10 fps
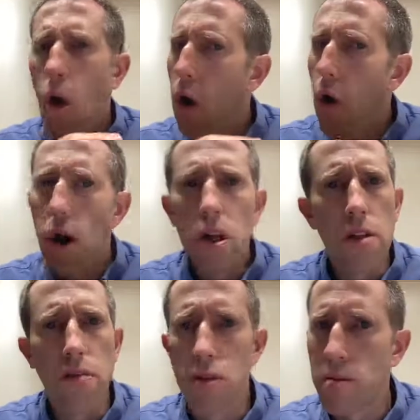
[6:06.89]
All
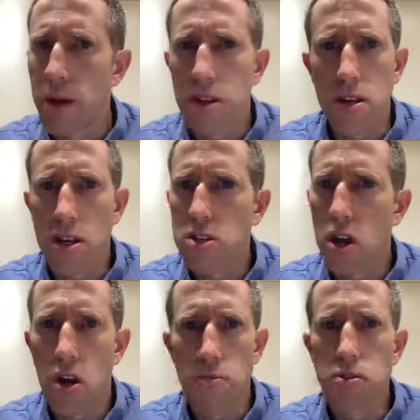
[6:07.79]
of the Romantics
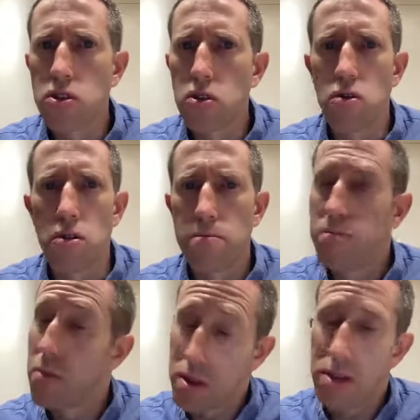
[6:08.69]
are obscure,
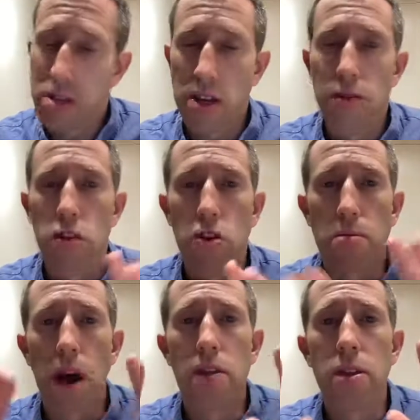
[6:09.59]
well, except for Lord
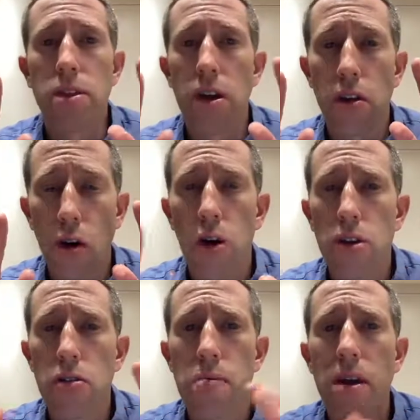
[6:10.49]
Byron. All
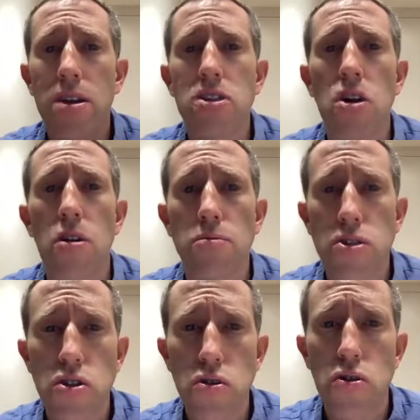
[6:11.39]
the Romantics are
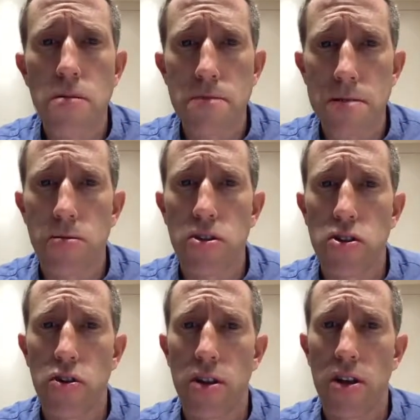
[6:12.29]
obscure people
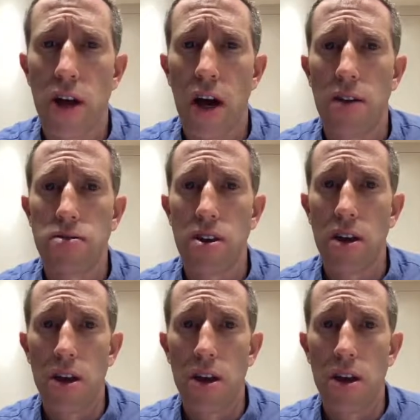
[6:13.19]
during their lives.